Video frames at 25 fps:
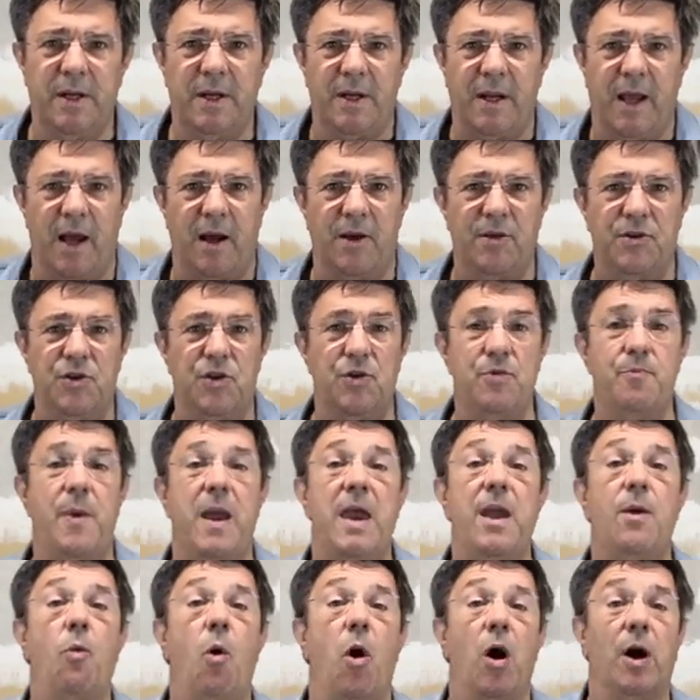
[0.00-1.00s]
Now you
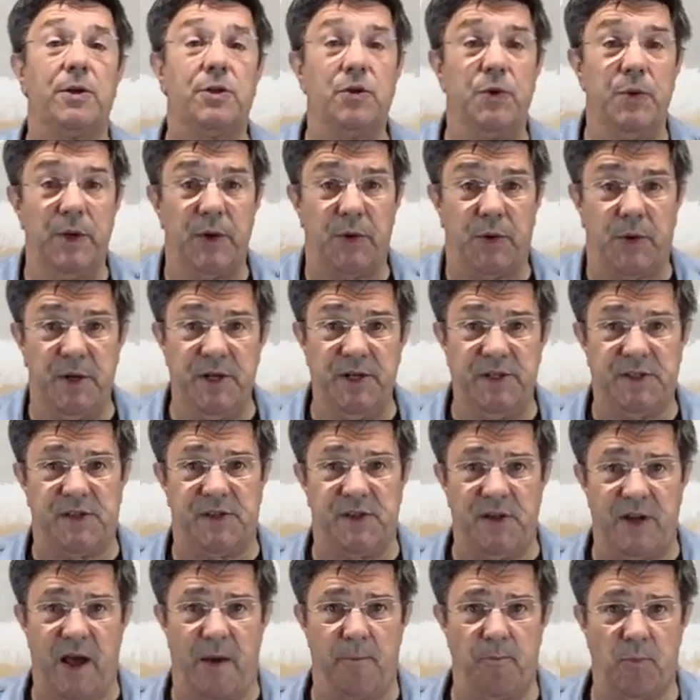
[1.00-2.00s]
may want to increase
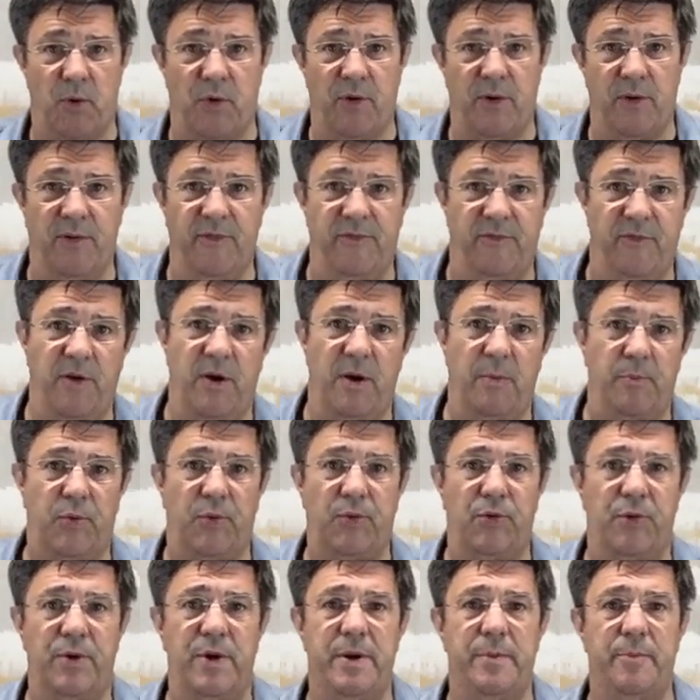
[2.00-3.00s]
the number of
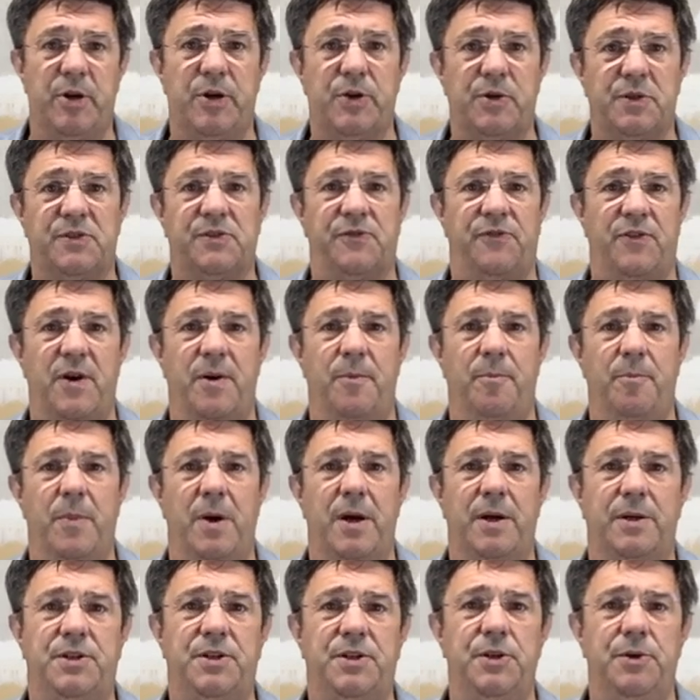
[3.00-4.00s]
perimeters
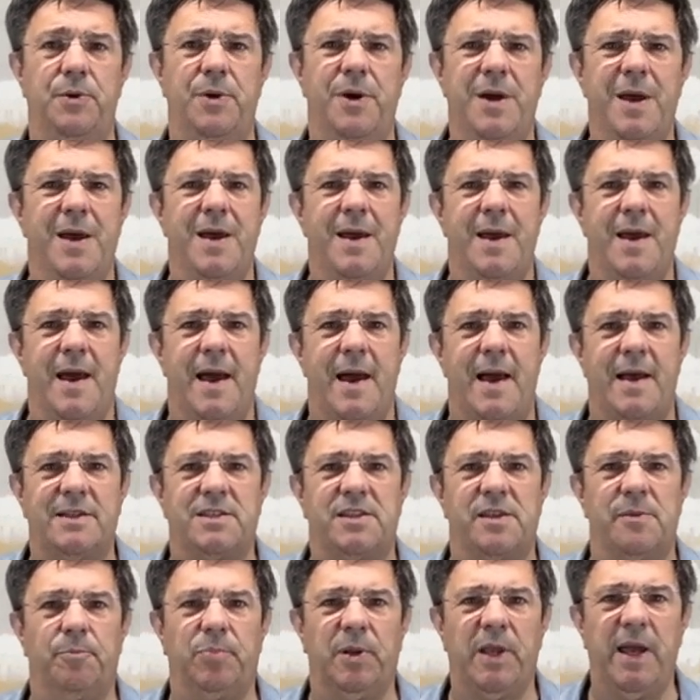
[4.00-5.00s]
from 2, as
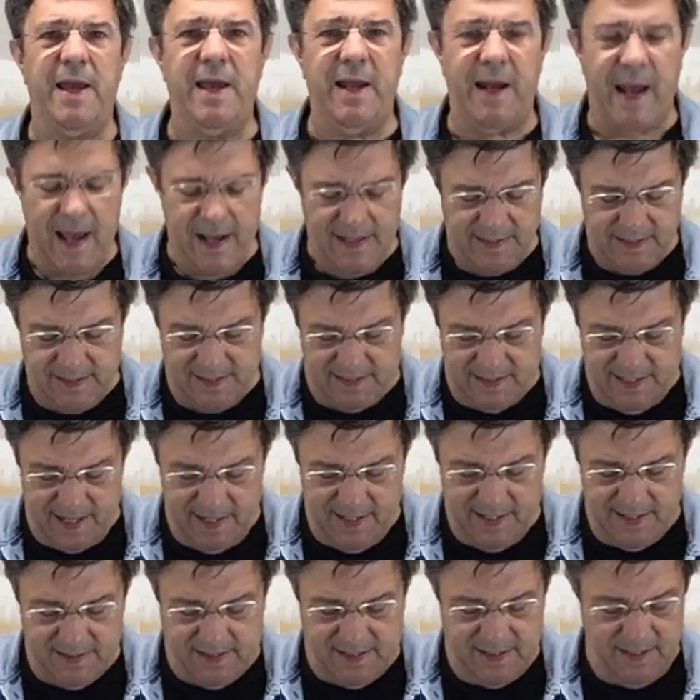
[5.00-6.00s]
the blade has a
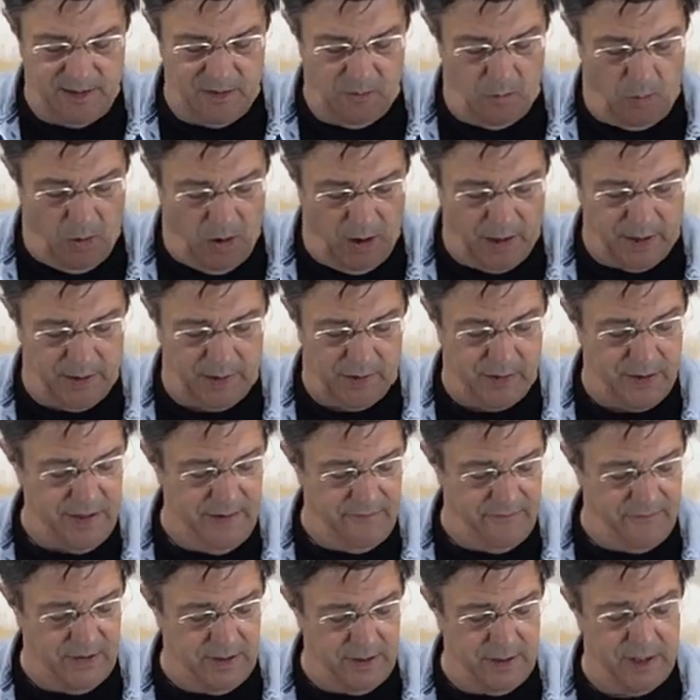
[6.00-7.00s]
tendency to wander
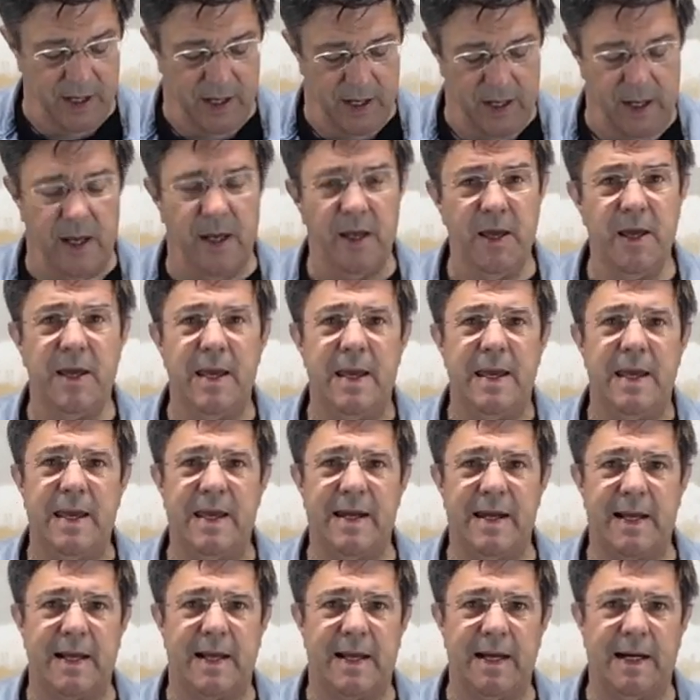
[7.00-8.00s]
even
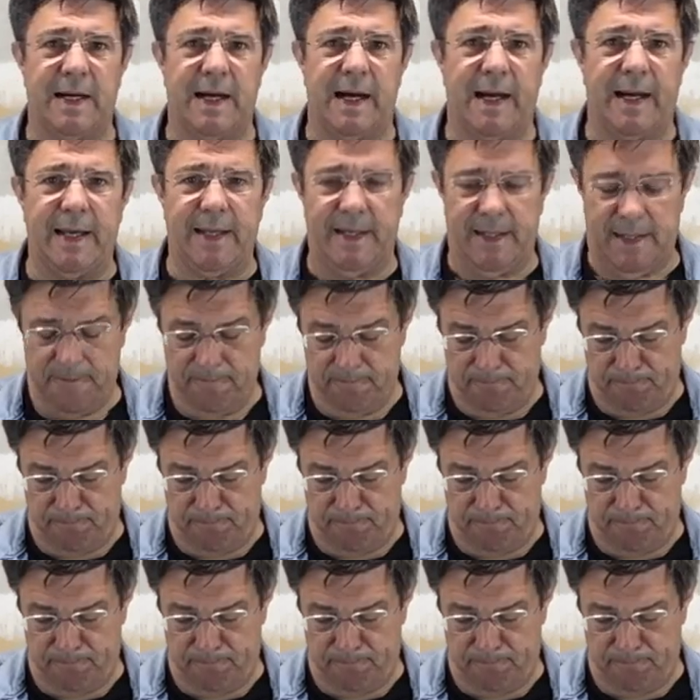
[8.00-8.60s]
in a guide,